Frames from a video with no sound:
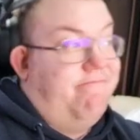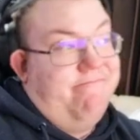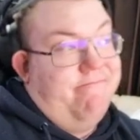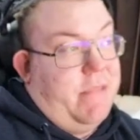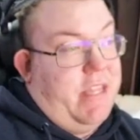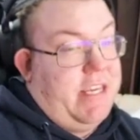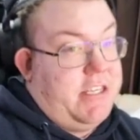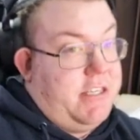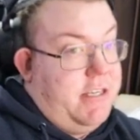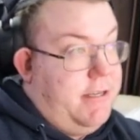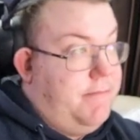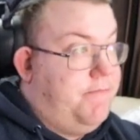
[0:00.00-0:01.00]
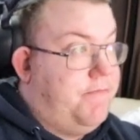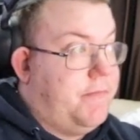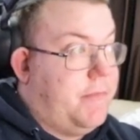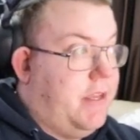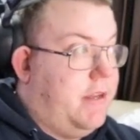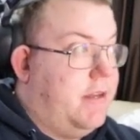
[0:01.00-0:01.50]
next year,
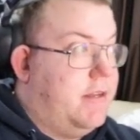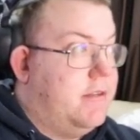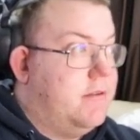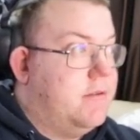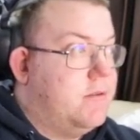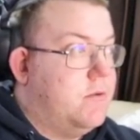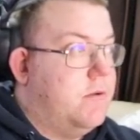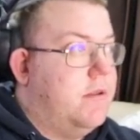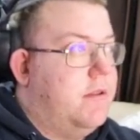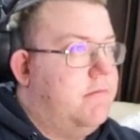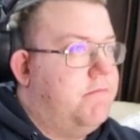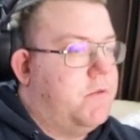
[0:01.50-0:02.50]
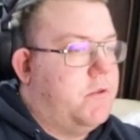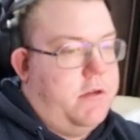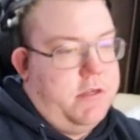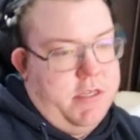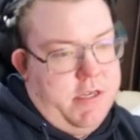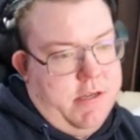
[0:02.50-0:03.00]
and
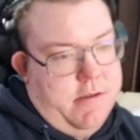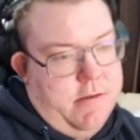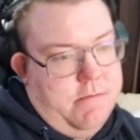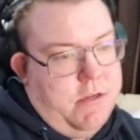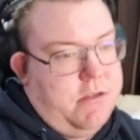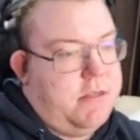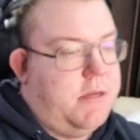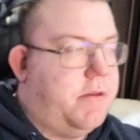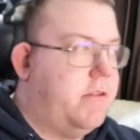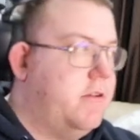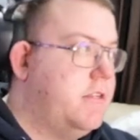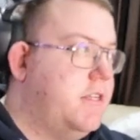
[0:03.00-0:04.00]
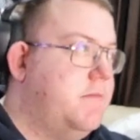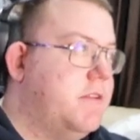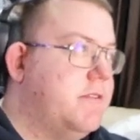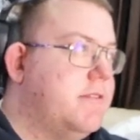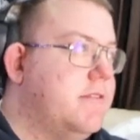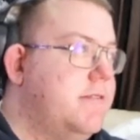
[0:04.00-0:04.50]
13 months, yeah, about 13
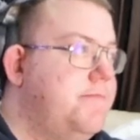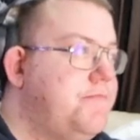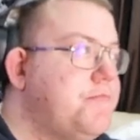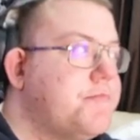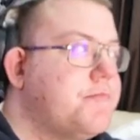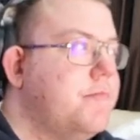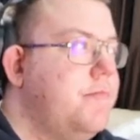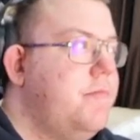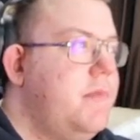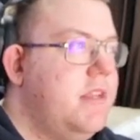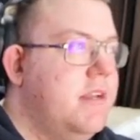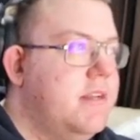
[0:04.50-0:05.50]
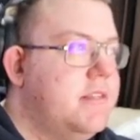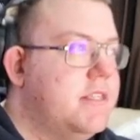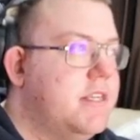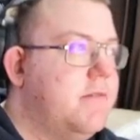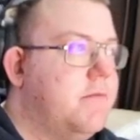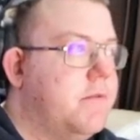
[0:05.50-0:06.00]
months time, and
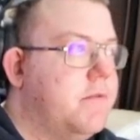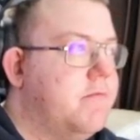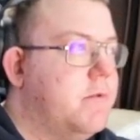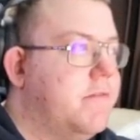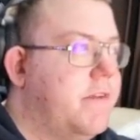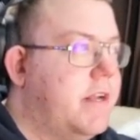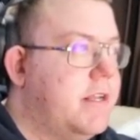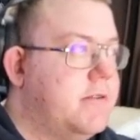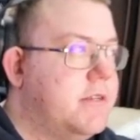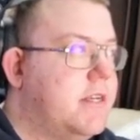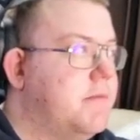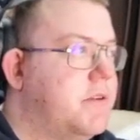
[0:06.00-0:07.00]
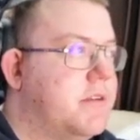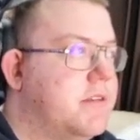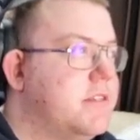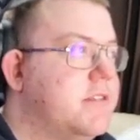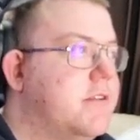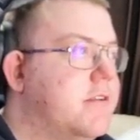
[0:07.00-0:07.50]
see what the value is at. But
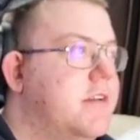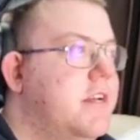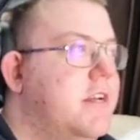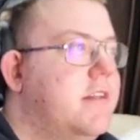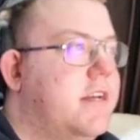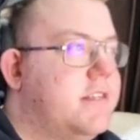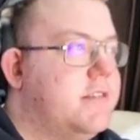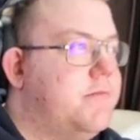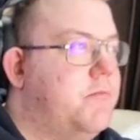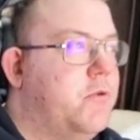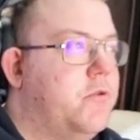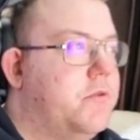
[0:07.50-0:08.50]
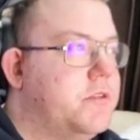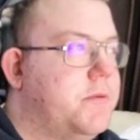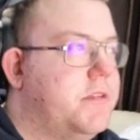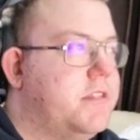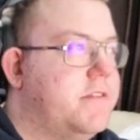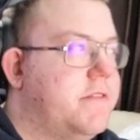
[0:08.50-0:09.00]
it's not, that's more
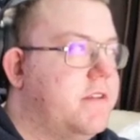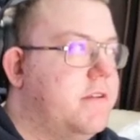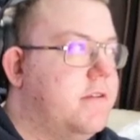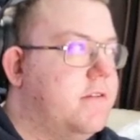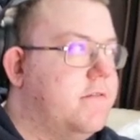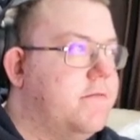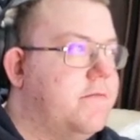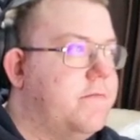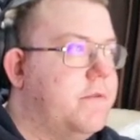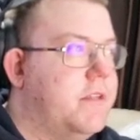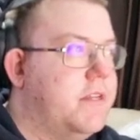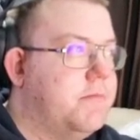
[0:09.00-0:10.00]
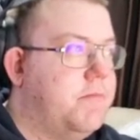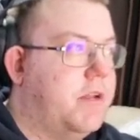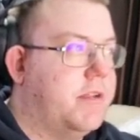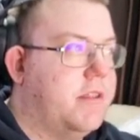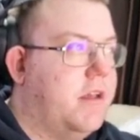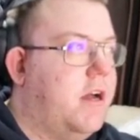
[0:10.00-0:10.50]
expensive than a lot of, that's
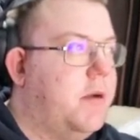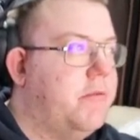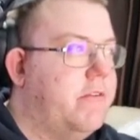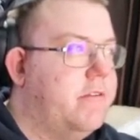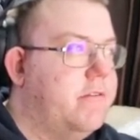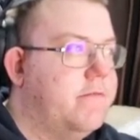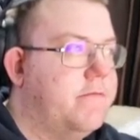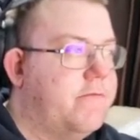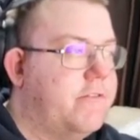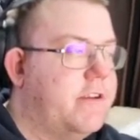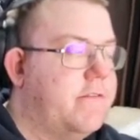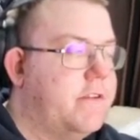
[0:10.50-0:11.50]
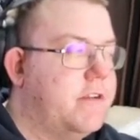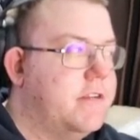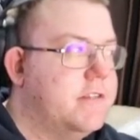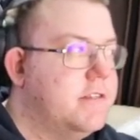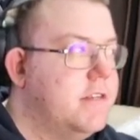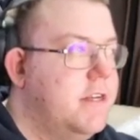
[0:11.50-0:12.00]
like the upper end of freeing
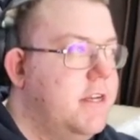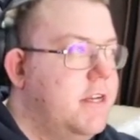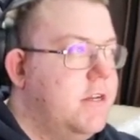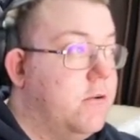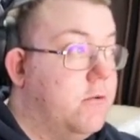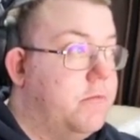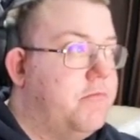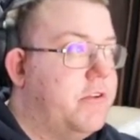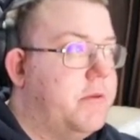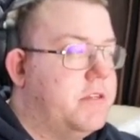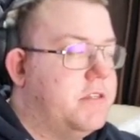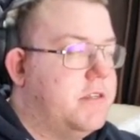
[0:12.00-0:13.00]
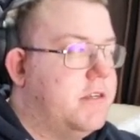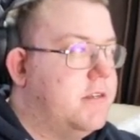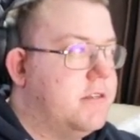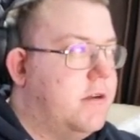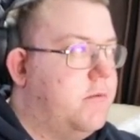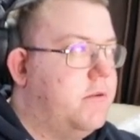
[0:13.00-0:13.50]
figures on pretty much, yeah,
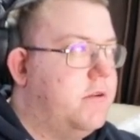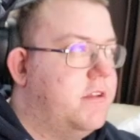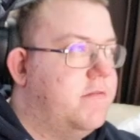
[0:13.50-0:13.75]
so I wouldn't